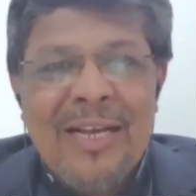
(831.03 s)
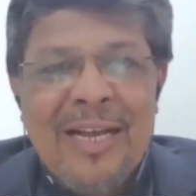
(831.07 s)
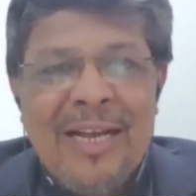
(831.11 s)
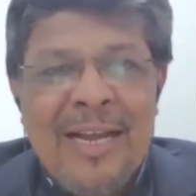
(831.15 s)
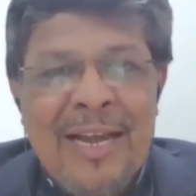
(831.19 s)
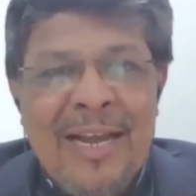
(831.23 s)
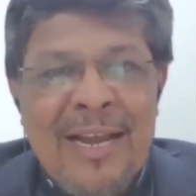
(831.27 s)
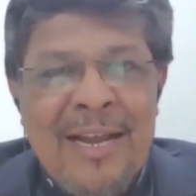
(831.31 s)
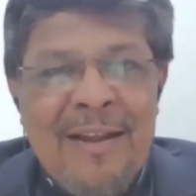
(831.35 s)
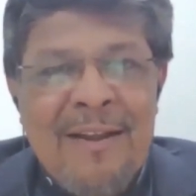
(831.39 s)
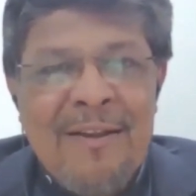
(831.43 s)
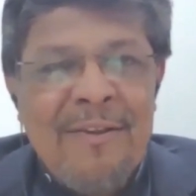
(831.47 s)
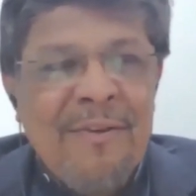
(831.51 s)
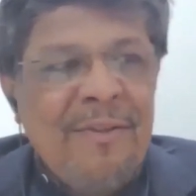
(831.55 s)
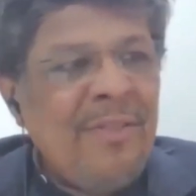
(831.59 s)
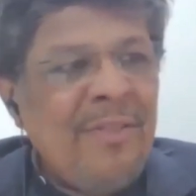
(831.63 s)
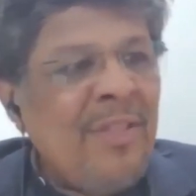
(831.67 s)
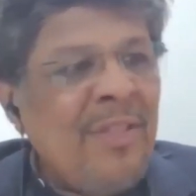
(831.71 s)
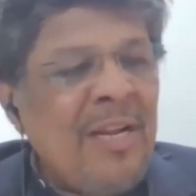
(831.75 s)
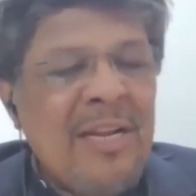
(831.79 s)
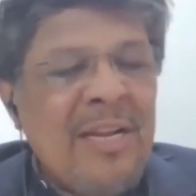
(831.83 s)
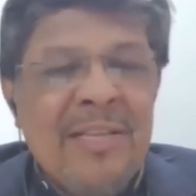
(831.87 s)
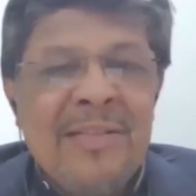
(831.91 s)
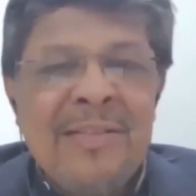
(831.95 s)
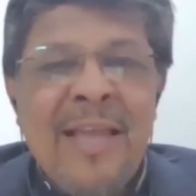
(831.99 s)

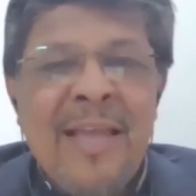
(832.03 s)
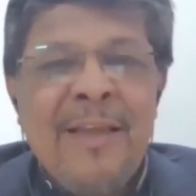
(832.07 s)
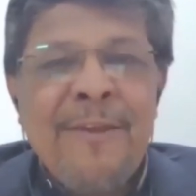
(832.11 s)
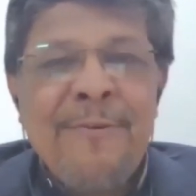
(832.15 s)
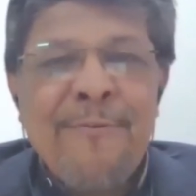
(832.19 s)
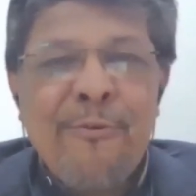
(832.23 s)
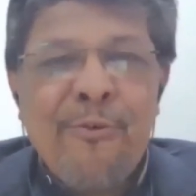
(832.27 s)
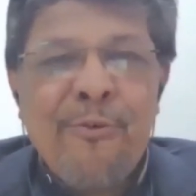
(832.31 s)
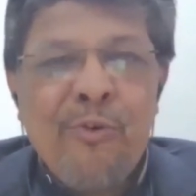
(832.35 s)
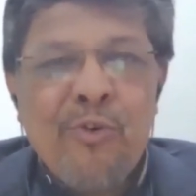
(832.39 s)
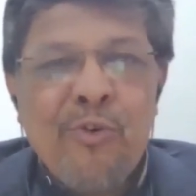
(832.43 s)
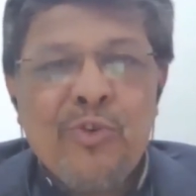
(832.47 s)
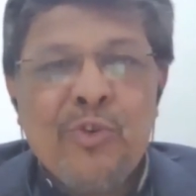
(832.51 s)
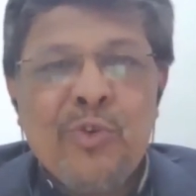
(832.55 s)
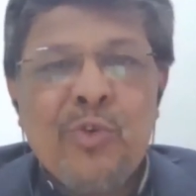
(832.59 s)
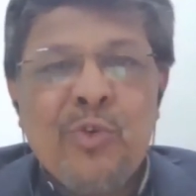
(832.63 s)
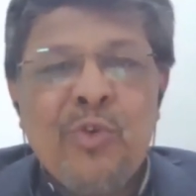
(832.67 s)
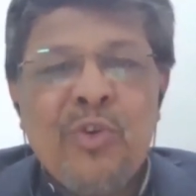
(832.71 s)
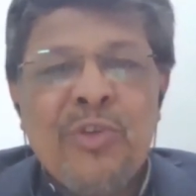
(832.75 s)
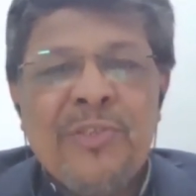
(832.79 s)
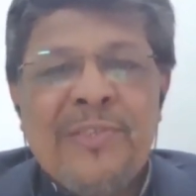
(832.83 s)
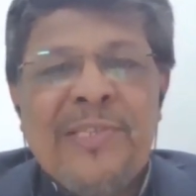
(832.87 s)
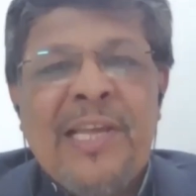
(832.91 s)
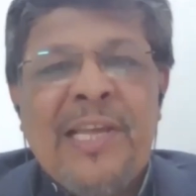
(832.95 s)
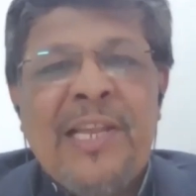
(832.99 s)
And the design goes
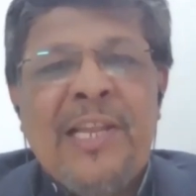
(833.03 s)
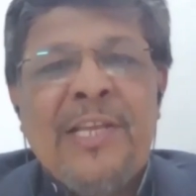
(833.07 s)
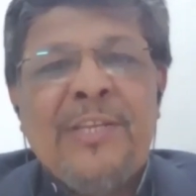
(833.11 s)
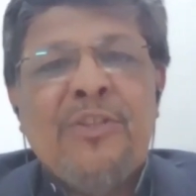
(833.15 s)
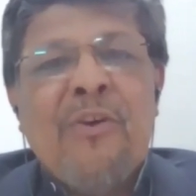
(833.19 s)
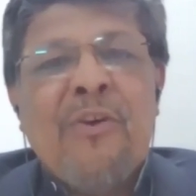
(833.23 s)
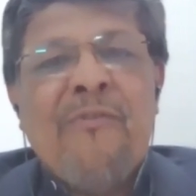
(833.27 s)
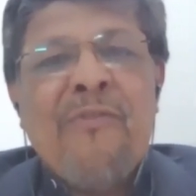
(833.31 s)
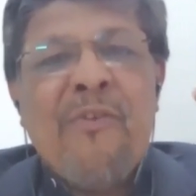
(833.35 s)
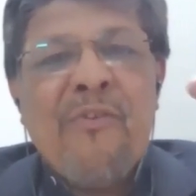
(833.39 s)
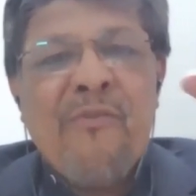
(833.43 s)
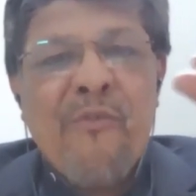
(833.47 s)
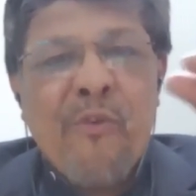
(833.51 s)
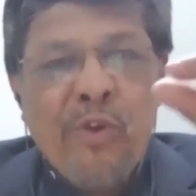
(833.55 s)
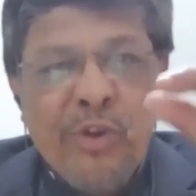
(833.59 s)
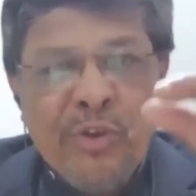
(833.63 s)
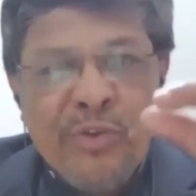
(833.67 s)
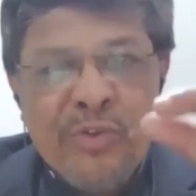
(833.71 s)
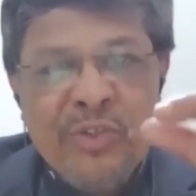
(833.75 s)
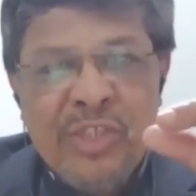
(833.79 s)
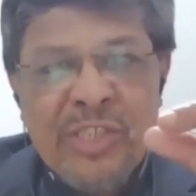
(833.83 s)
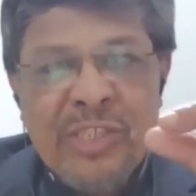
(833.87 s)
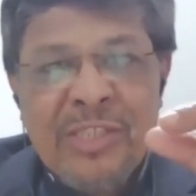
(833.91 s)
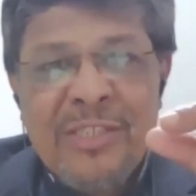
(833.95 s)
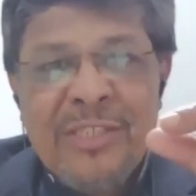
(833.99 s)
through a series of
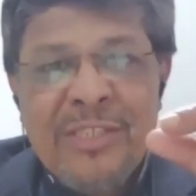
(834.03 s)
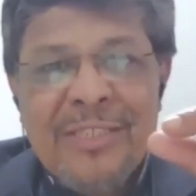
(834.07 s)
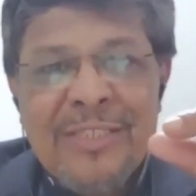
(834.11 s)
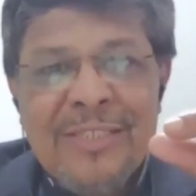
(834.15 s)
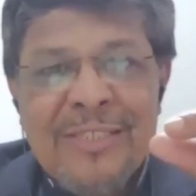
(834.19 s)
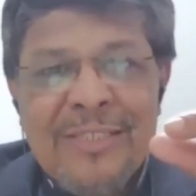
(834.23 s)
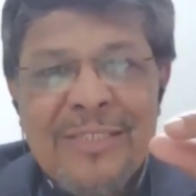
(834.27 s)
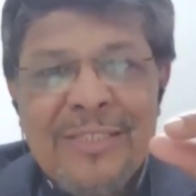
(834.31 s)
evolution.